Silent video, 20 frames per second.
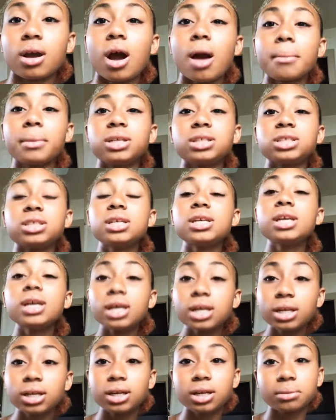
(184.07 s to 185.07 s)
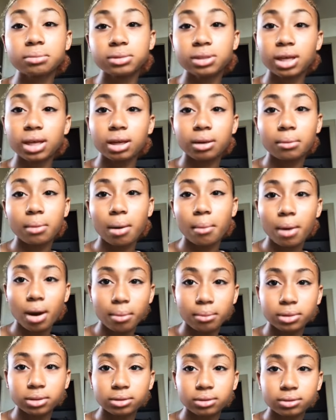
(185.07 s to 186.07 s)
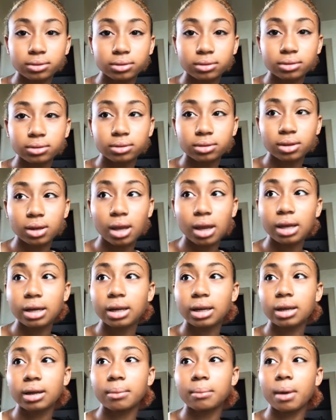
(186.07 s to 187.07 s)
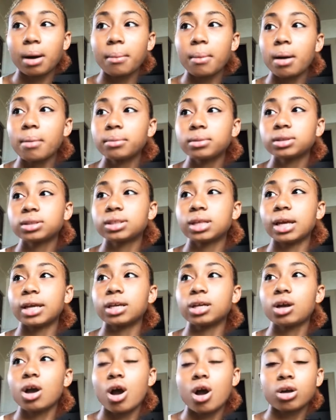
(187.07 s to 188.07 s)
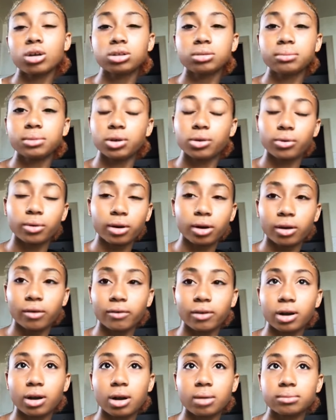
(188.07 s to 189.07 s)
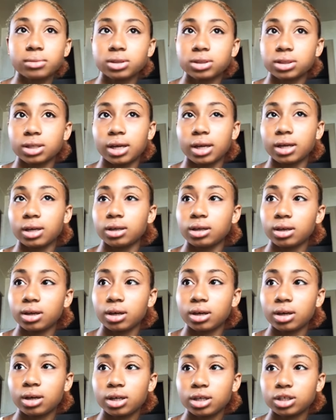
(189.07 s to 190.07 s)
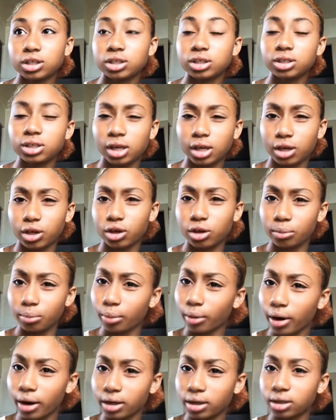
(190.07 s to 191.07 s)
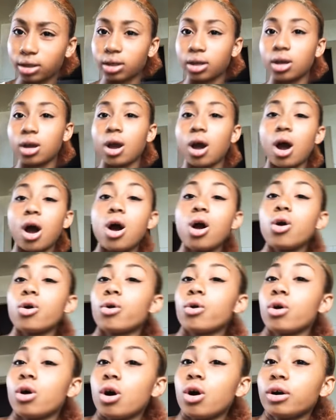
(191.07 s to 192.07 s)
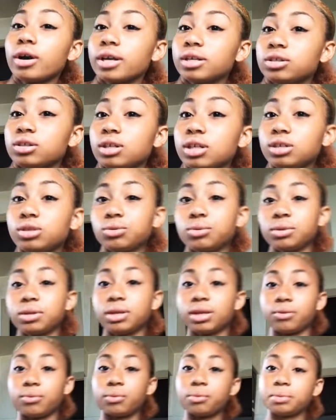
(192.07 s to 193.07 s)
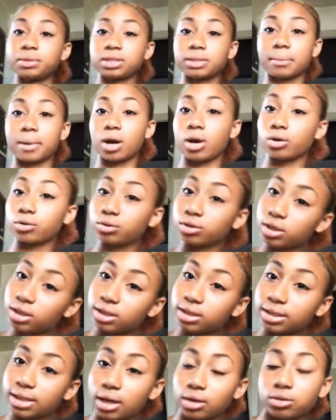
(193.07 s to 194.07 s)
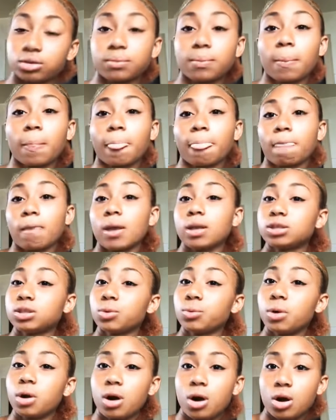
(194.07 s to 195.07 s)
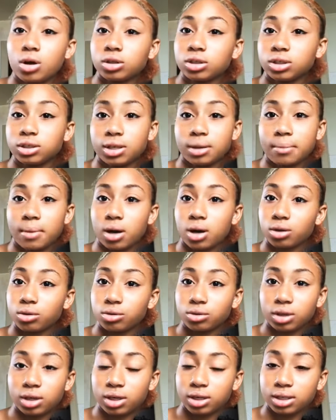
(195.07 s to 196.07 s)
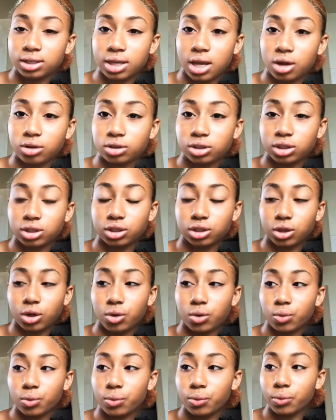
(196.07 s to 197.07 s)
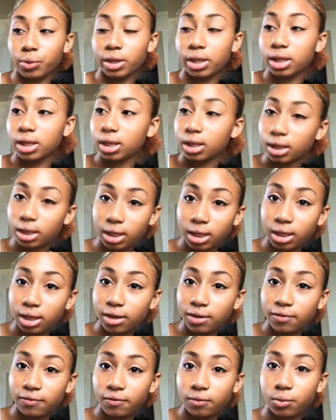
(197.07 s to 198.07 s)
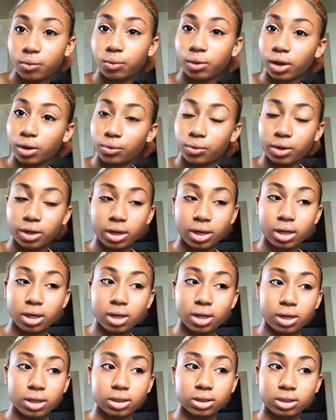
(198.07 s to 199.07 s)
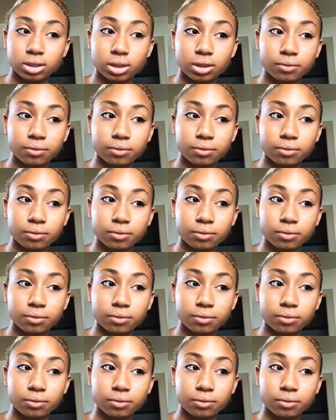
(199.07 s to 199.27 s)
she ended up telling my mama. And then my mama was like calling me or whatever, and I'm just like, yeah. She's like, you're pregnant? Oh, okay, so that's what we did. We went to my Uncle Dennis' house. And so we're all just at my Uncle Dennis' house. And so when we leave, like we're eating and stuff.